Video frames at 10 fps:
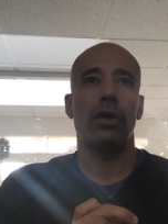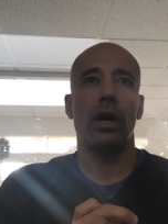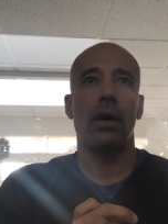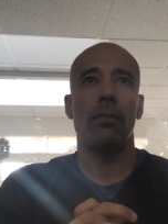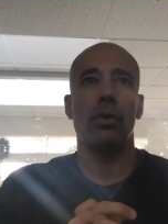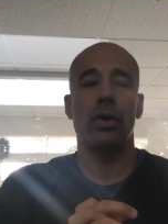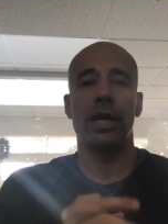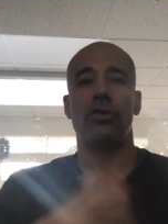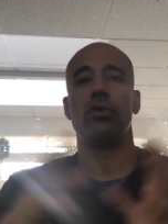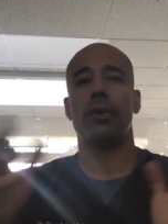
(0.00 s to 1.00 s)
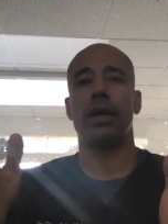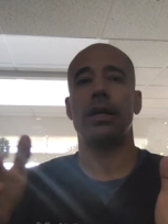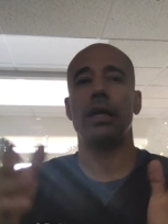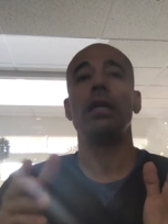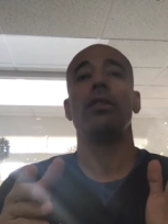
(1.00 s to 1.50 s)
will get you
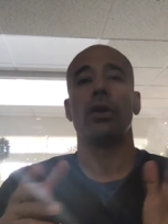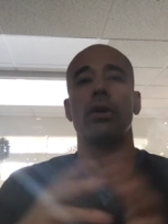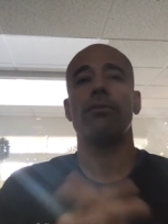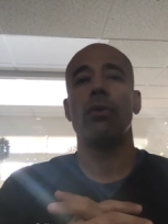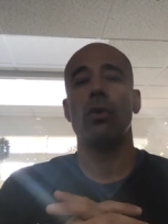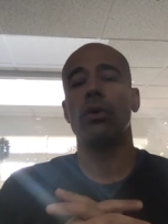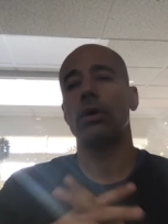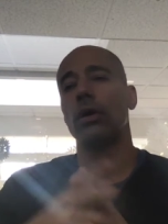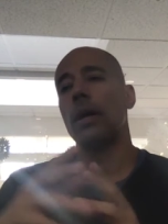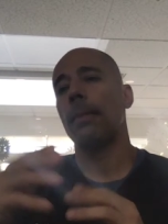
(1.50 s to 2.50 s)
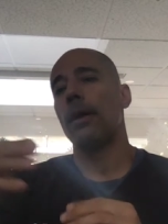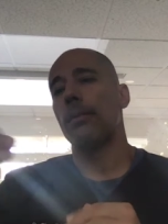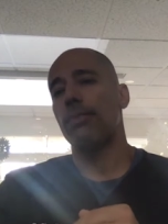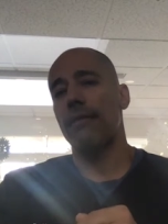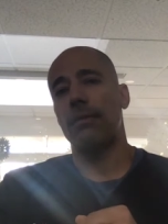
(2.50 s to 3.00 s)
ready either for
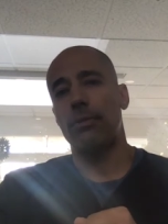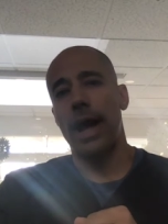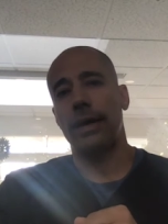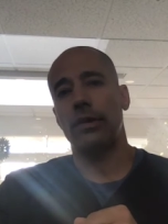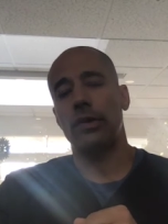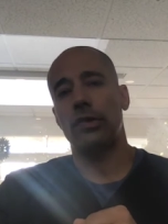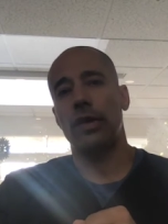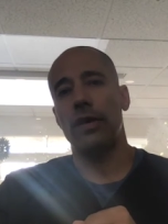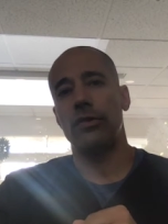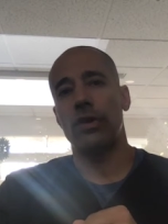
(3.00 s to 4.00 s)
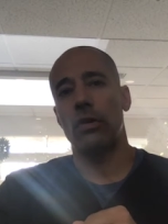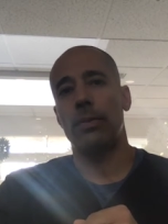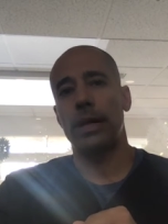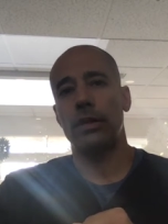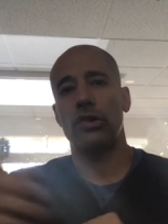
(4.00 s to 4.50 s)
private practice as a general
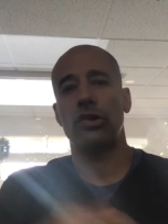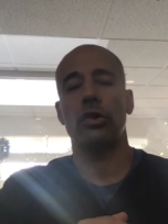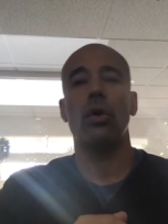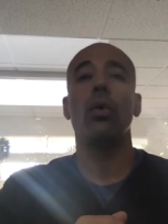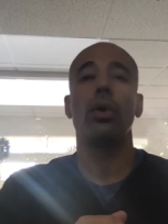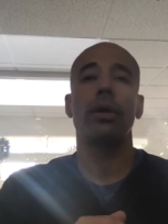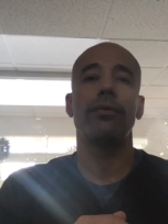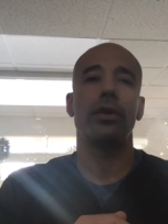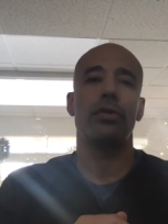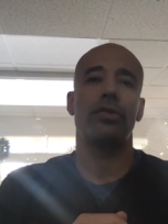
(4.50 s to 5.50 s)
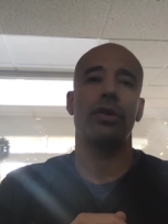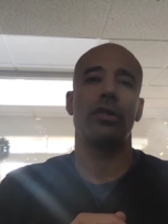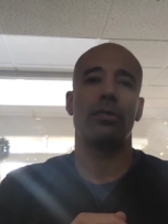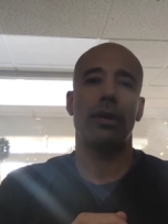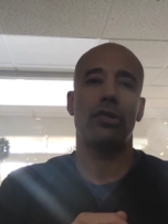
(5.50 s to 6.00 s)
practitioner, or if you're interested
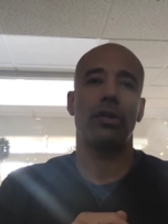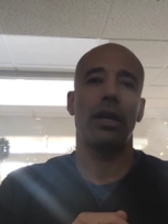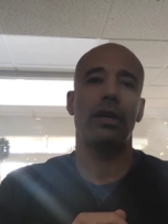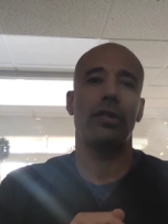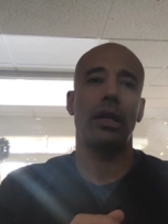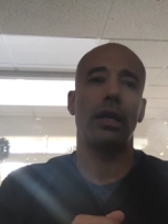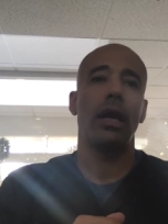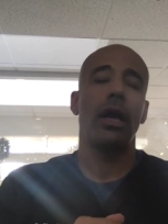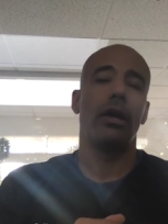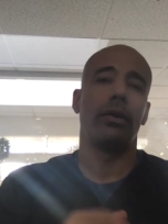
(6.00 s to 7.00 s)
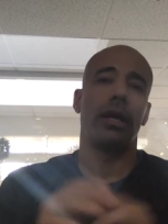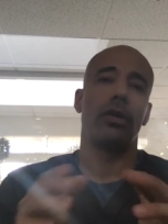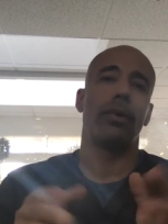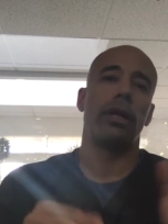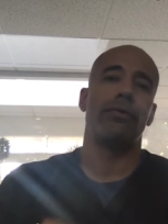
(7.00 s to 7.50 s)
in specializing, it'll get
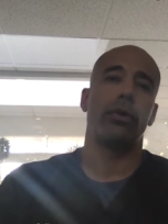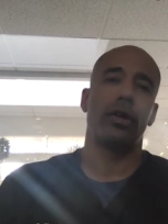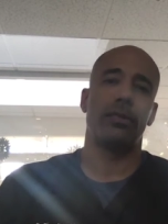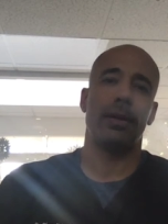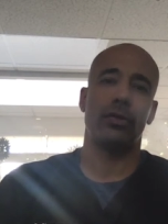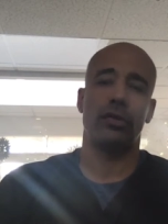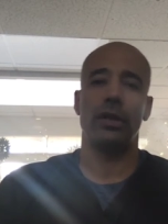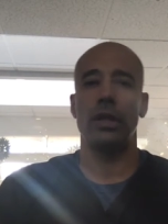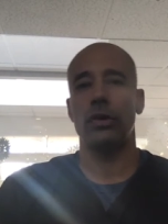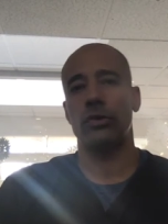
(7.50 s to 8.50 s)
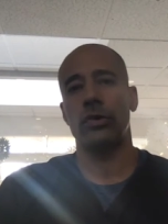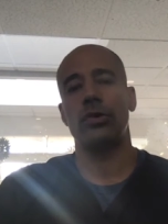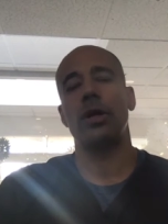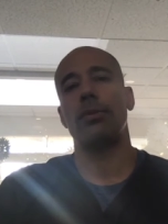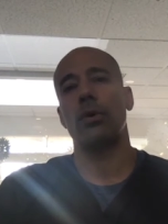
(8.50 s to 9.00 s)
you ready for a specialty
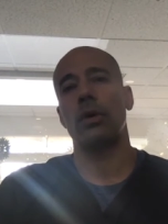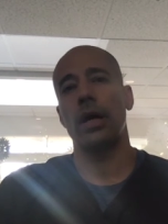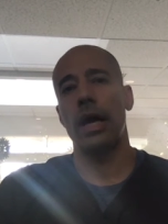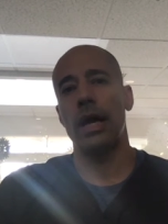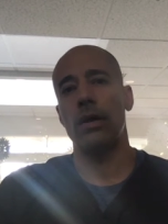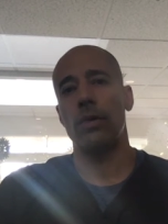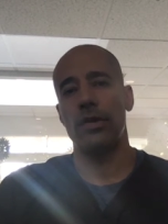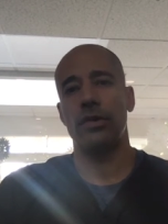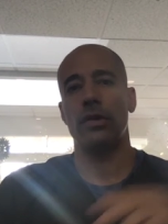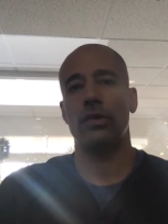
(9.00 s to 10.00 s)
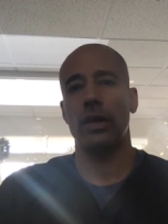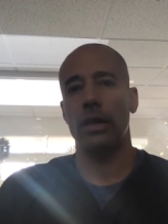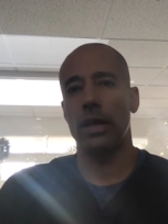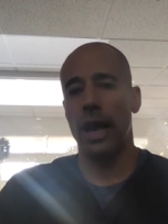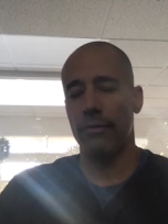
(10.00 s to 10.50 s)
internship or a
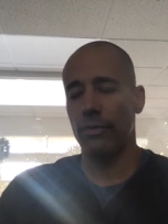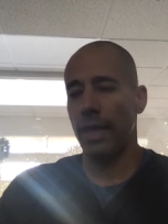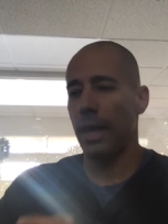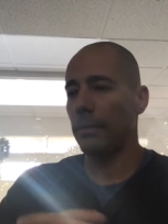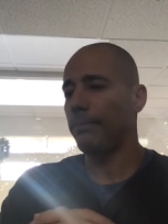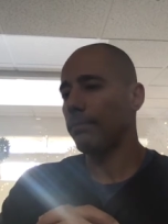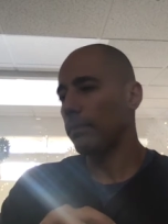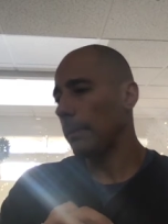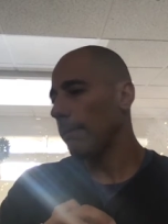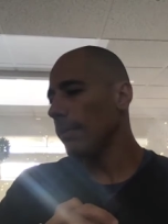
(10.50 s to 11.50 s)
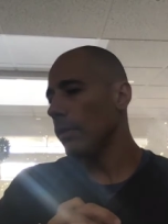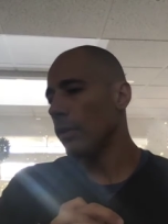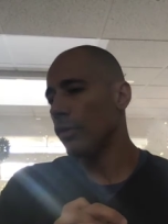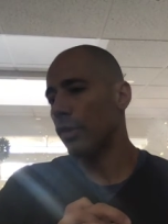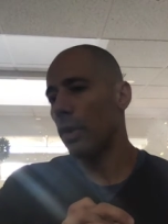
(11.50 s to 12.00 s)
residency after that.
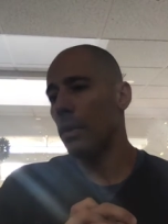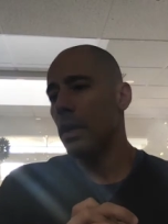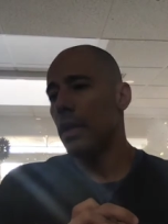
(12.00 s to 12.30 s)
So